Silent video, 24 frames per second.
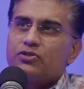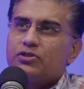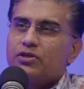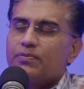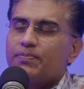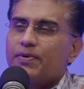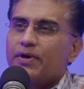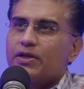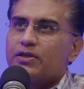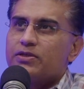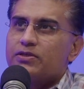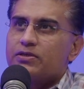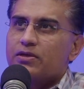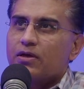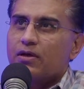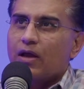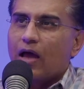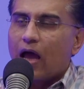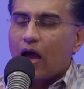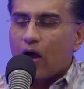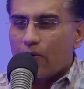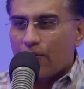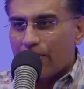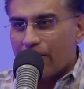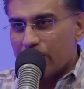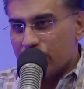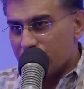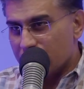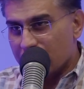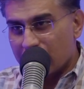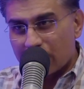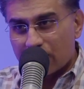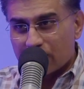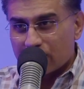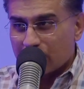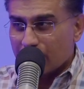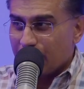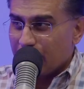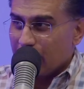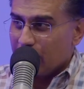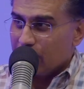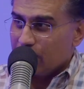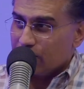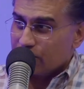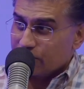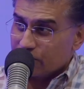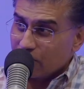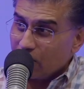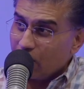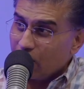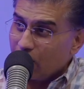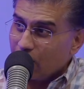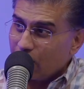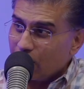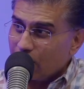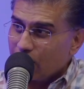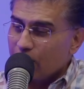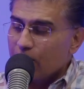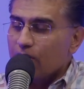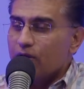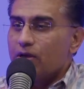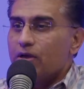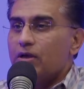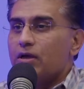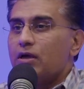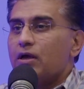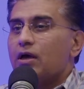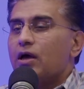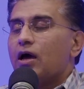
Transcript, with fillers: depends on how educated the parents are mm.